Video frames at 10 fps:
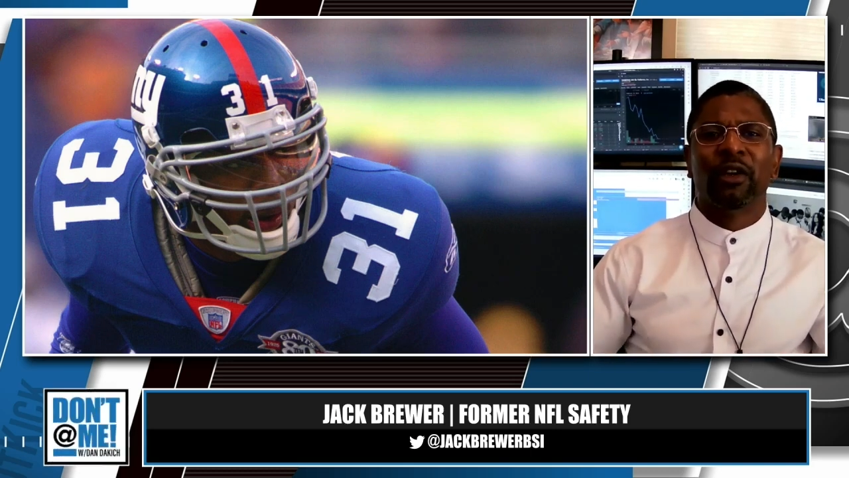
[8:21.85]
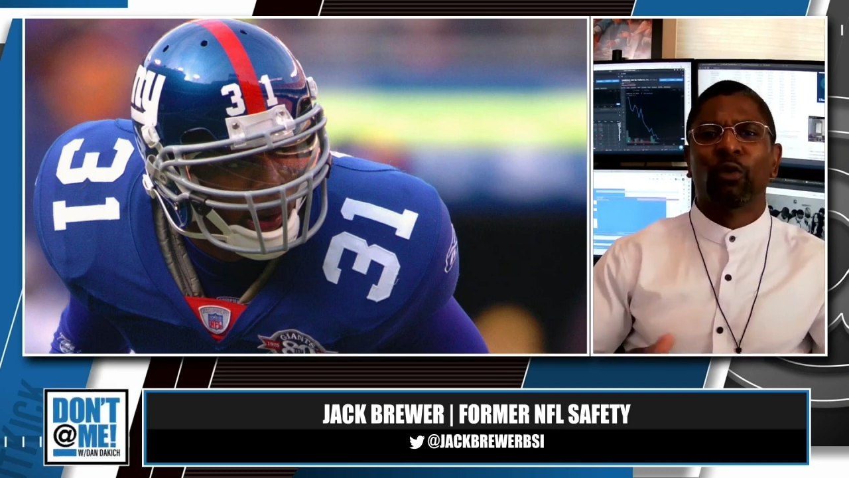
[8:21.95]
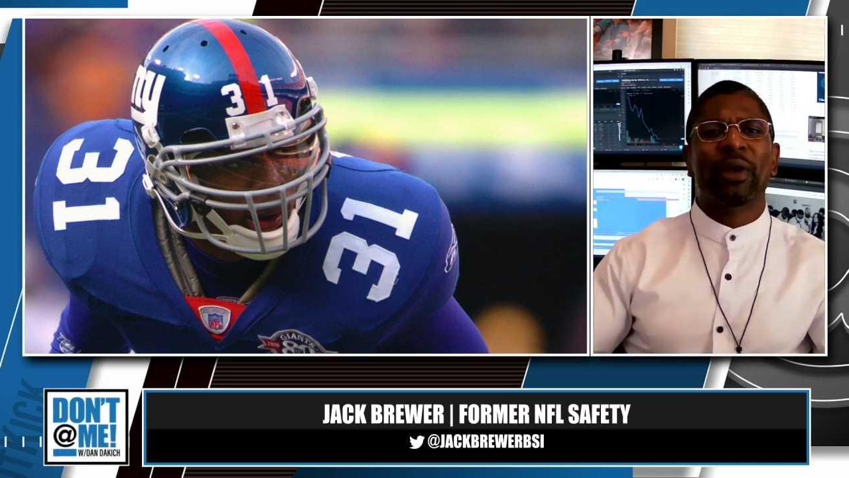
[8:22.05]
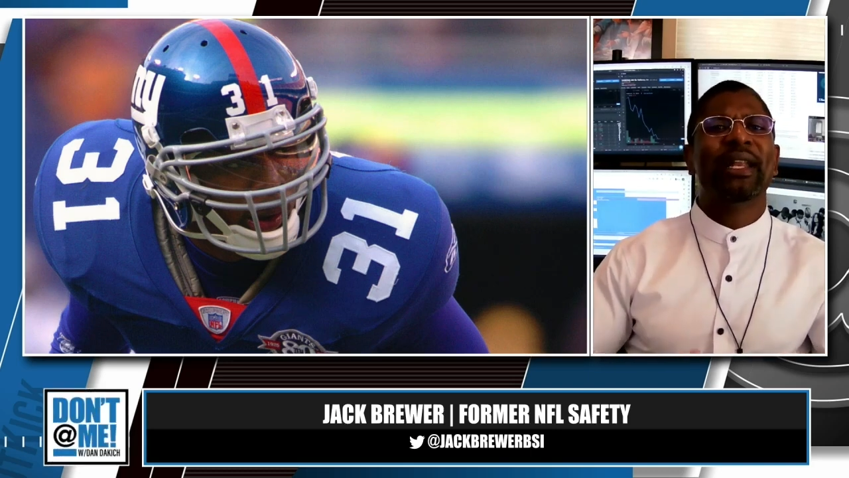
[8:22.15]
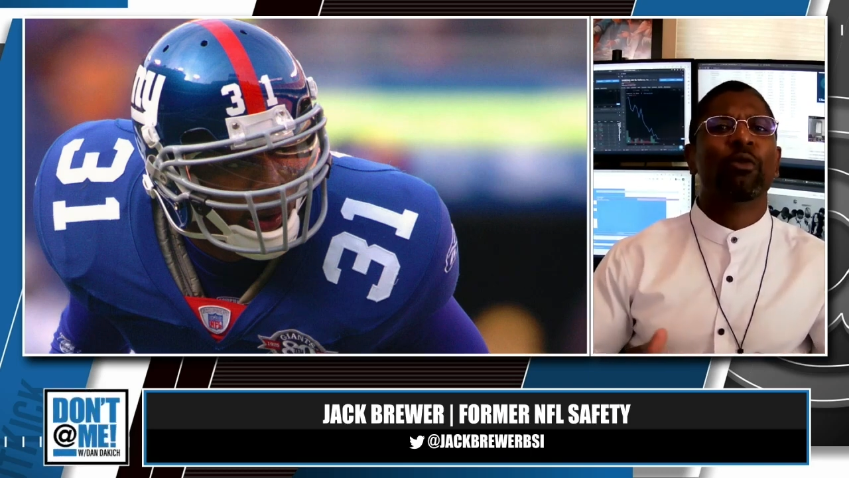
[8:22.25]

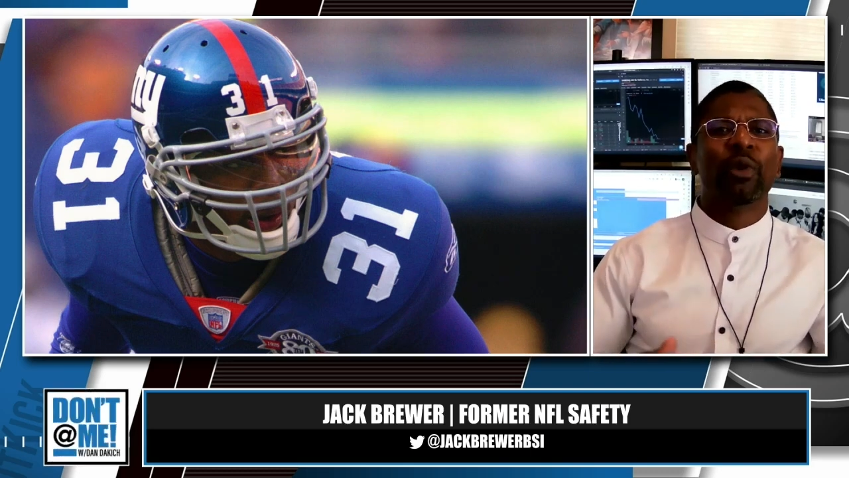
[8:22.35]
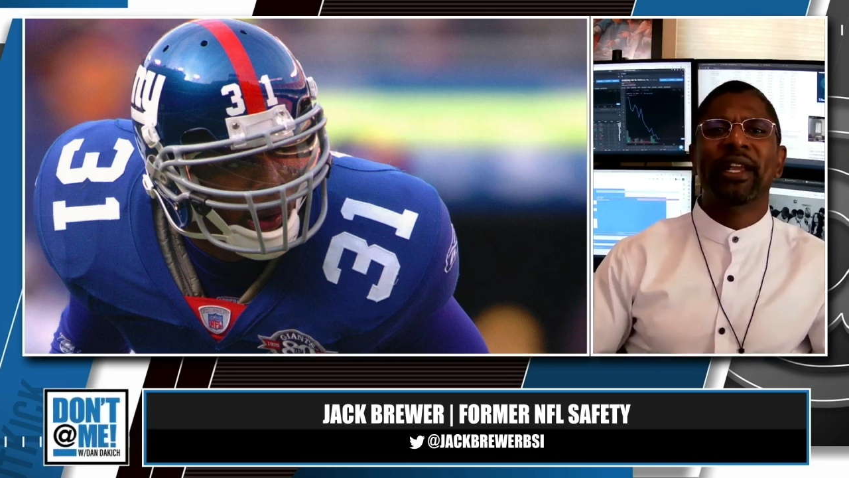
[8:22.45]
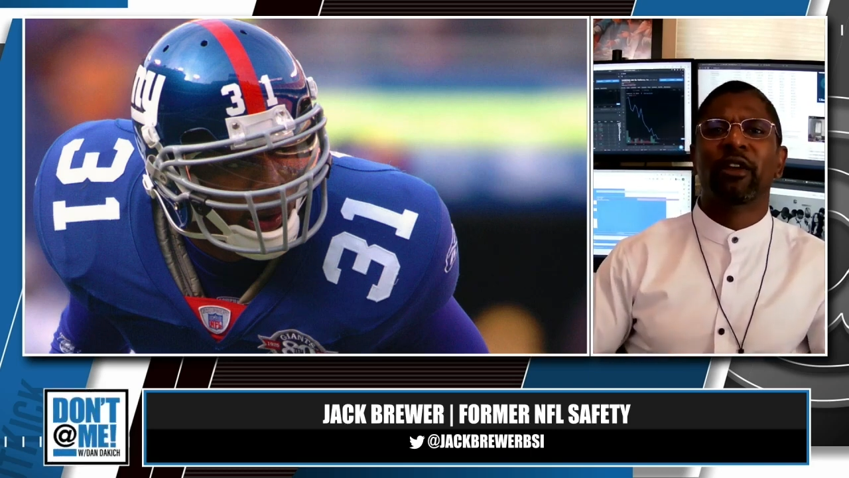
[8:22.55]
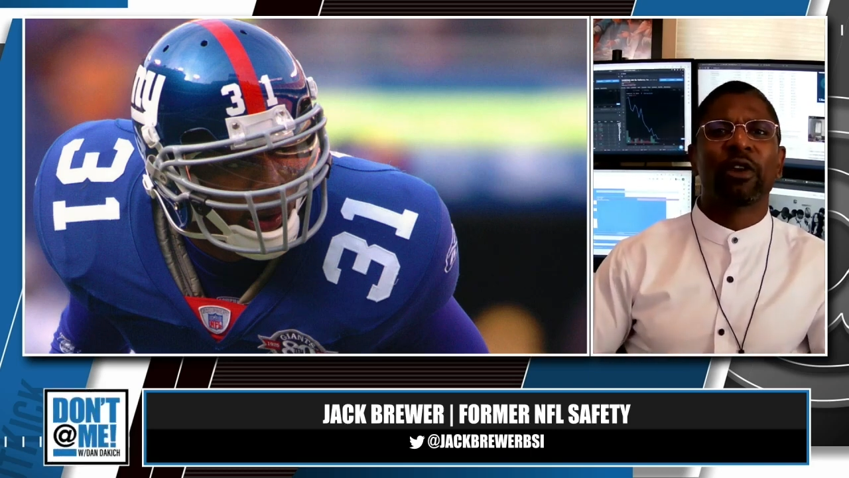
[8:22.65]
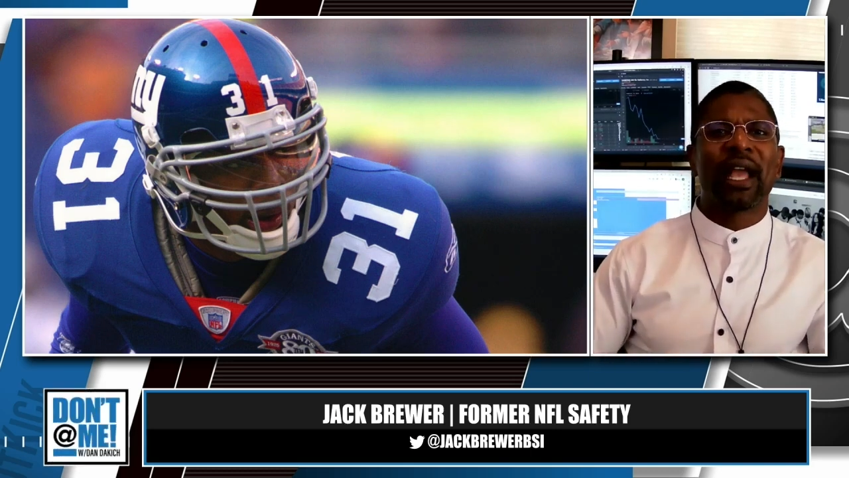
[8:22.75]
re-
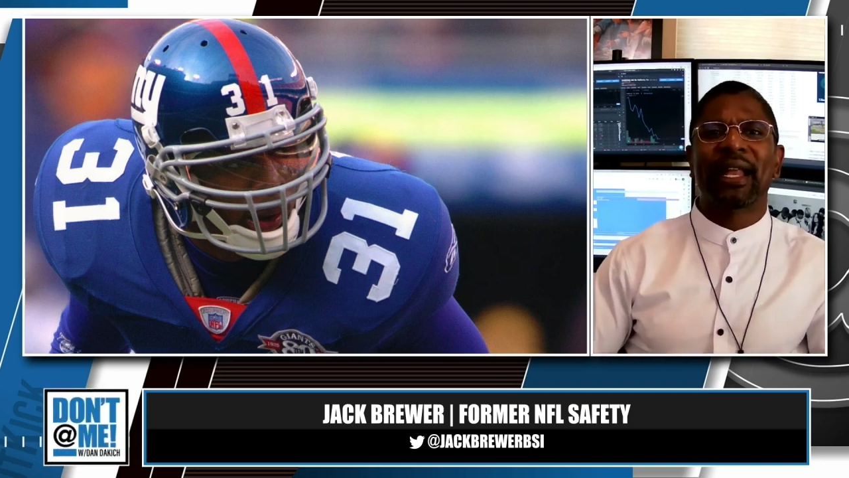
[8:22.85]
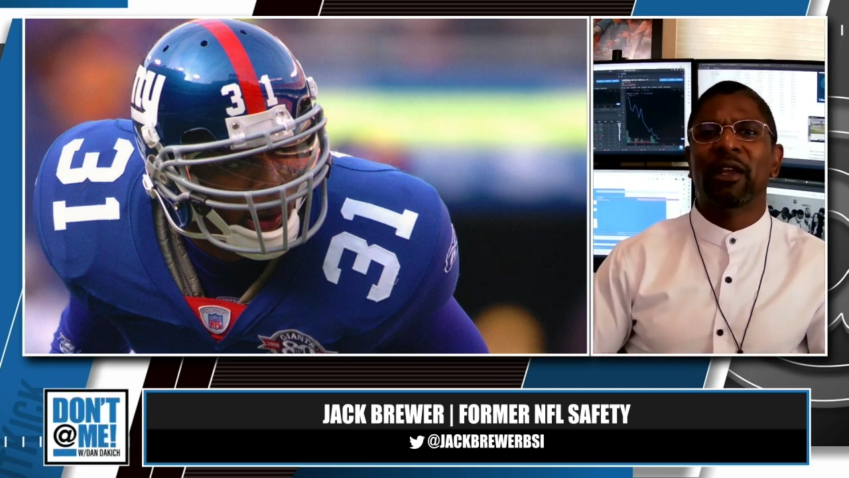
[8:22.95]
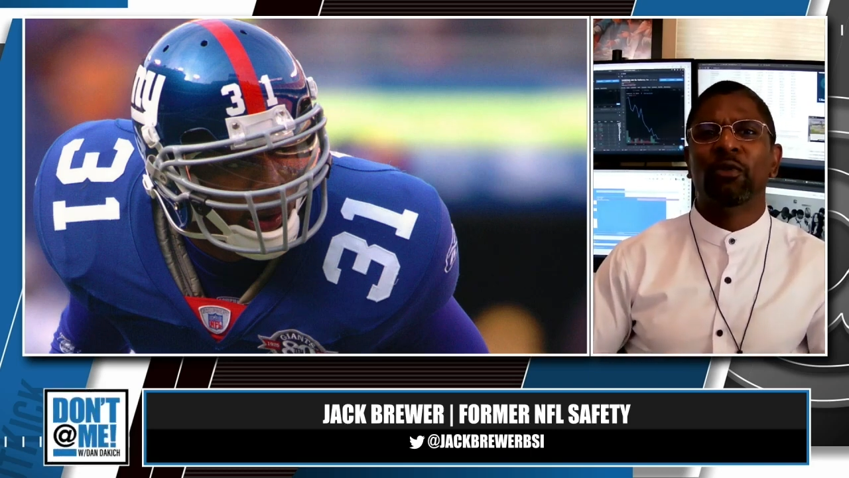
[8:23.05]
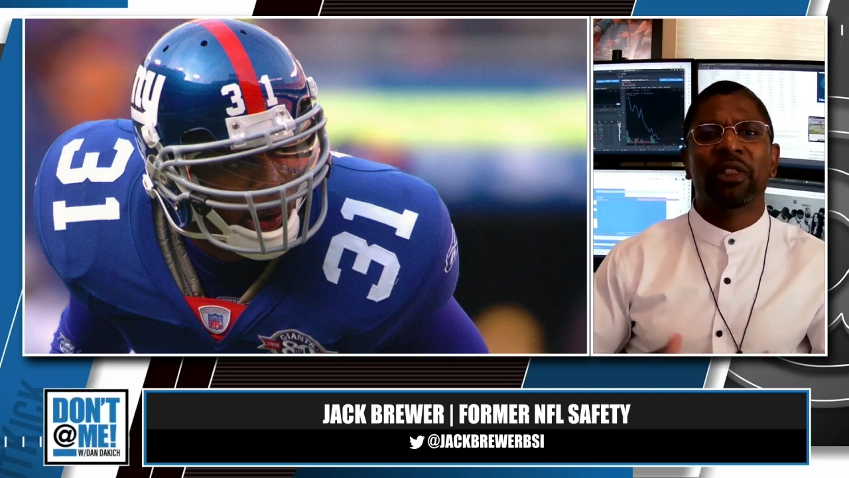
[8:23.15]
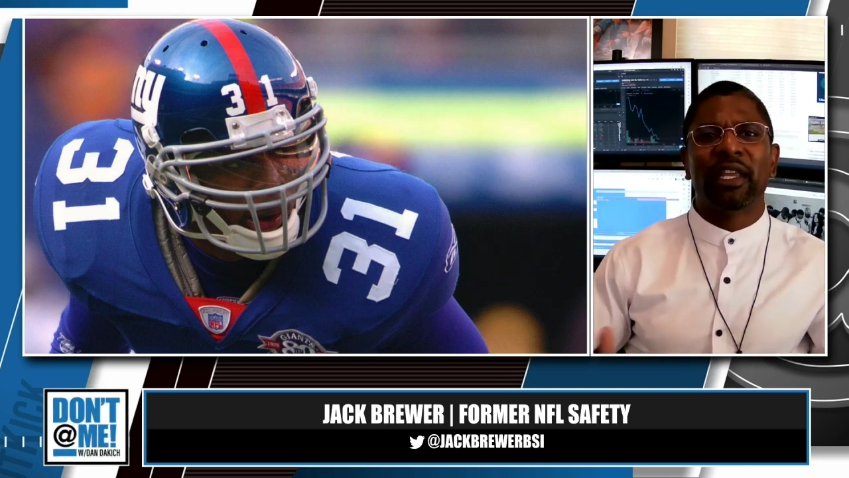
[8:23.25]

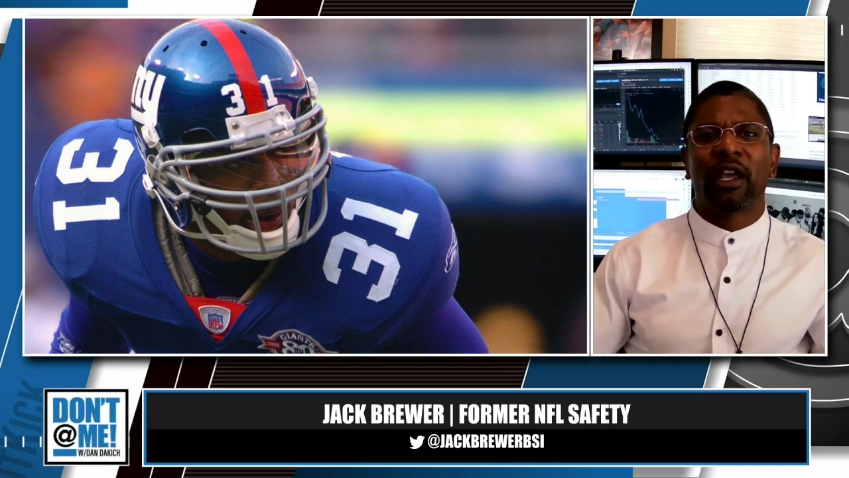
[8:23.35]
recreating what